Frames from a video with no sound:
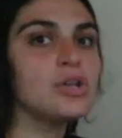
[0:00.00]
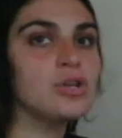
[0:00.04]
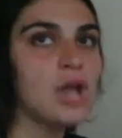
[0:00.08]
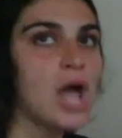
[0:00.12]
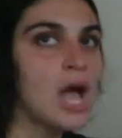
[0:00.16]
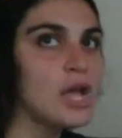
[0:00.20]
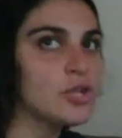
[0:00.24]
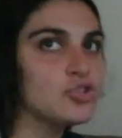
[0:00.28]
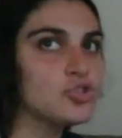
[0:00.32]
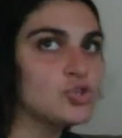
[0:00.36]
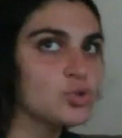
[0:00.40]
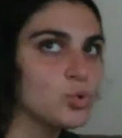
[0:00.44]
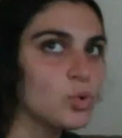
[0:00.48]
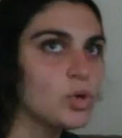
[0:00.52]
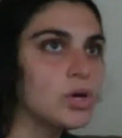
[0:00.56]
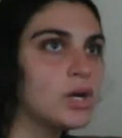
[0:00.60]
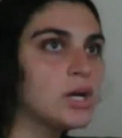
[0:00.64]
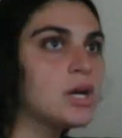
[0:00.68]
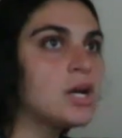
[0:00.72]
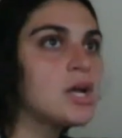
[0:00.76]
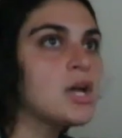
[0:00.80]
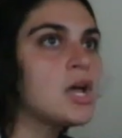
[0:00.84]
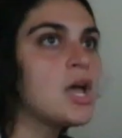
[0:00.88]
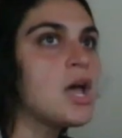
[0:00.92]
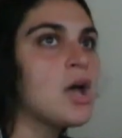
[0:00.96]
not
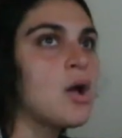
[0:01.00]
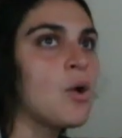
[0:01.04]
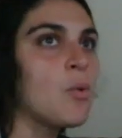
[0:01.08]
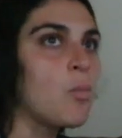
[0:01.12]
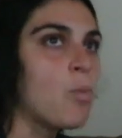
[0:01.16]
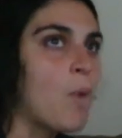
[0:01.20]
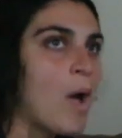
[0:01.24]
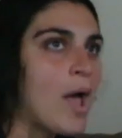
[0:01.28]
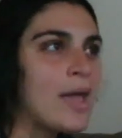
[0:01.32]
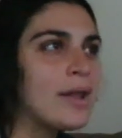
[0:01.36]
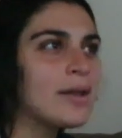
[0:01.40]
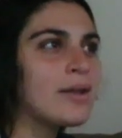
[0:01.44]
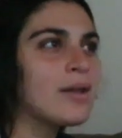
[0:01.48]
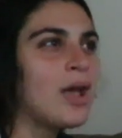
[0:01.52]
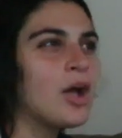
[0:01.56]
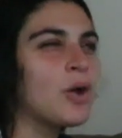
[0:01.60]
sure when